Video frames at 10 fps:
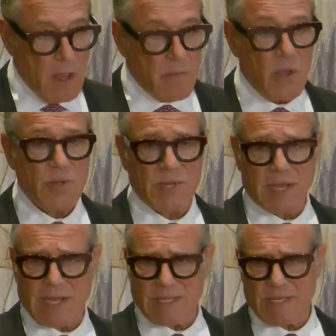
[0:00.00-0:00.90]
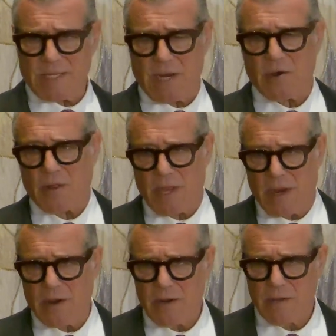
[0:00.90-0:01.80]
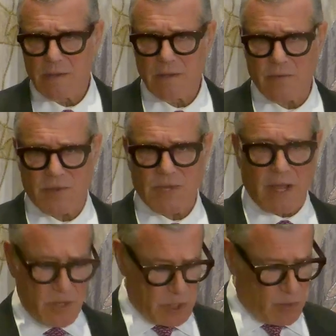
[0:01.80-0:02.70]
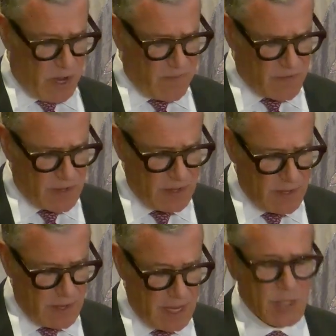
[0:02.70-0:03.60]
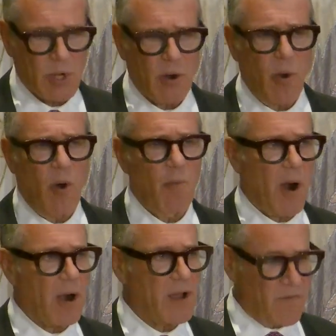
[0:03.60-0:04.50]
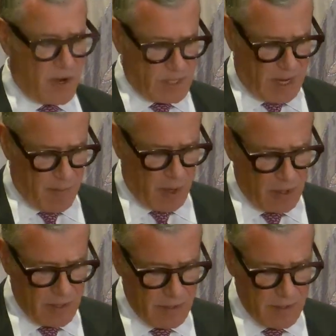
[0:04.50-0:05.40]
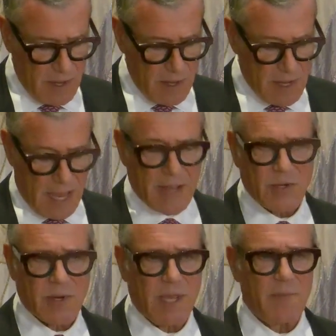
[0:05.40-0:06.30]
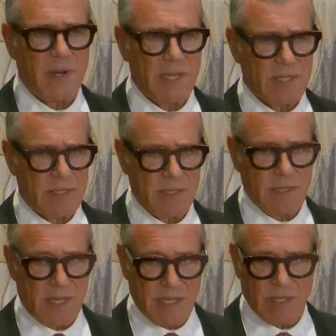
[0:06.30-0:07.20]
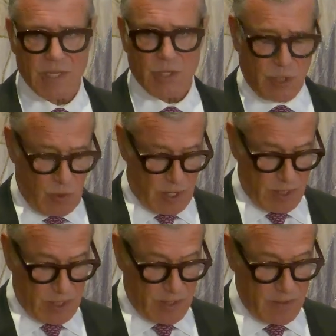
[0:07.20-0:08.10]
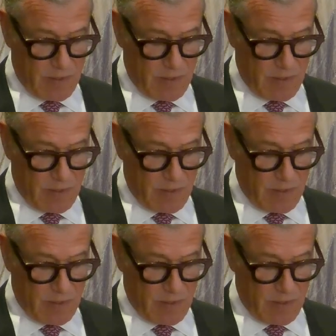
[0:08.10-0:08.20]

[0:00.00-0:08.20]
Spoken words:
Music, as I said earlier, with Taylor Swift, is our hallmark of our temple. Cantor Kipnis is his source.